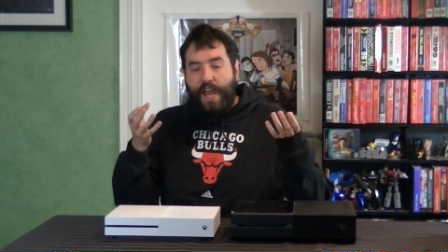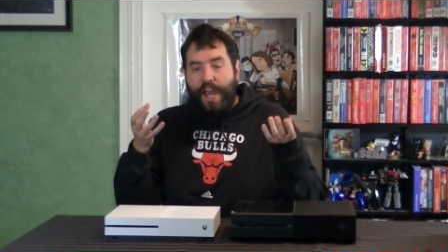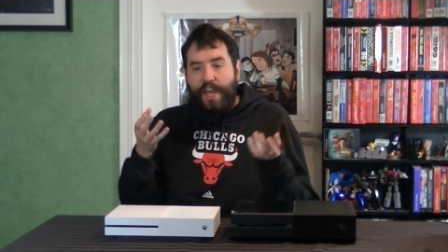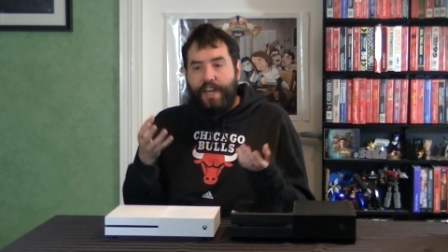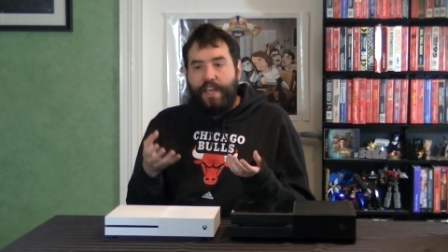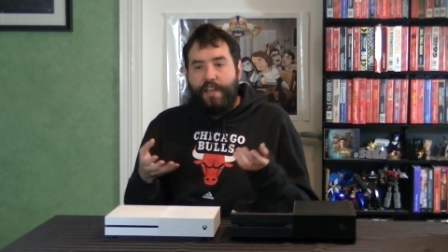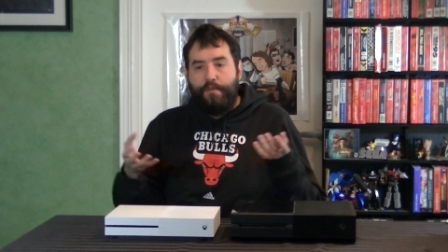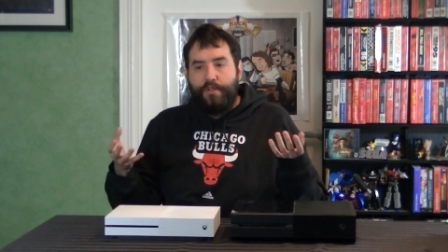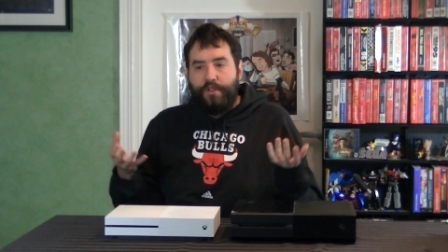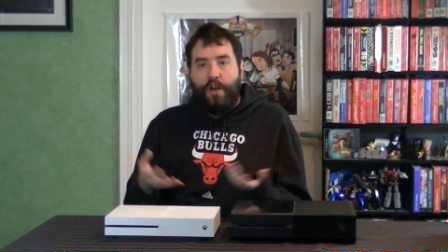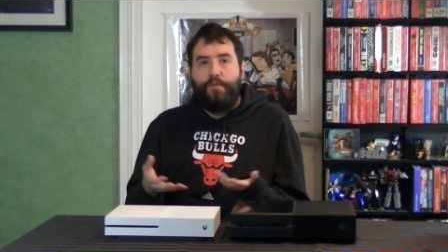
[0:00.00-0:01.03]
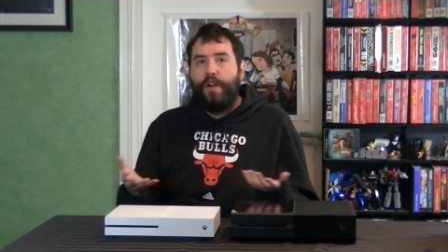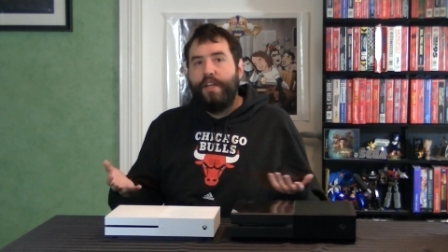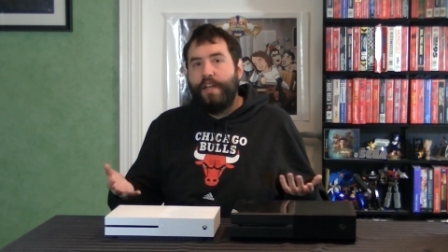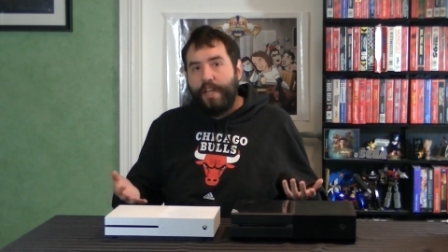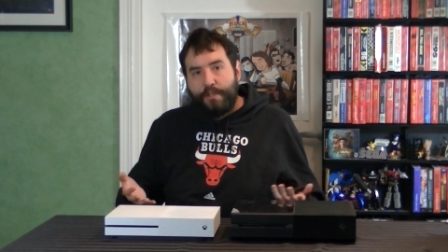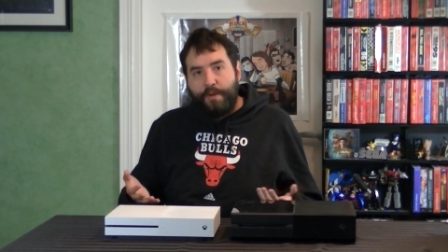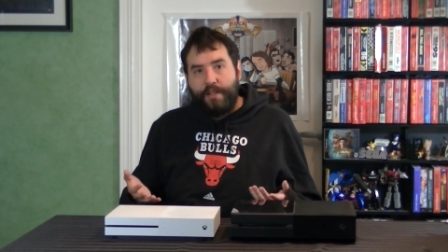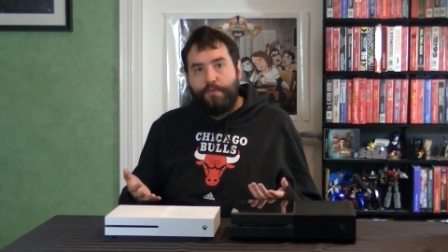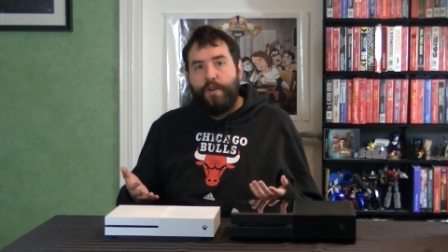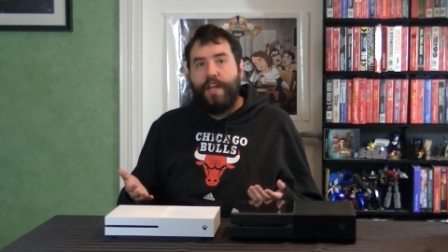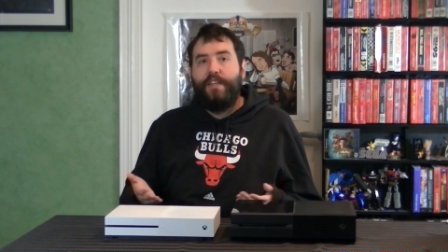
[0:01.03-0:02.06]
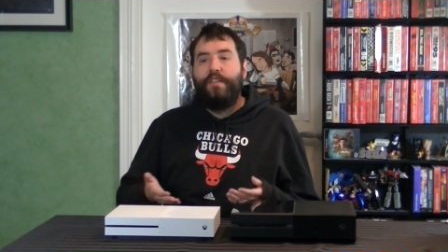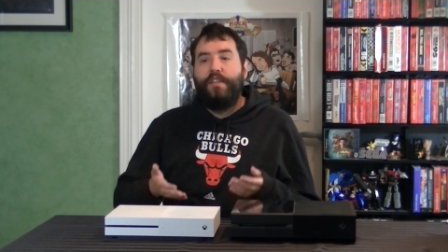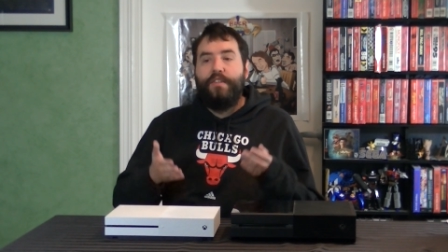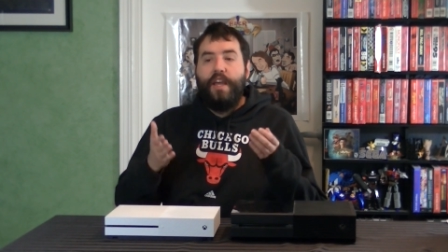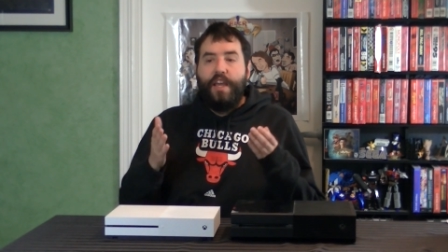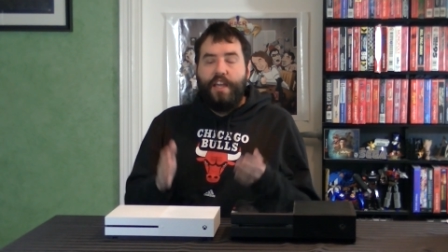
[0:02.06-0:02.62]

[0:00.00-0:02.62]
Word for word: and it was all running on Xbox One X's.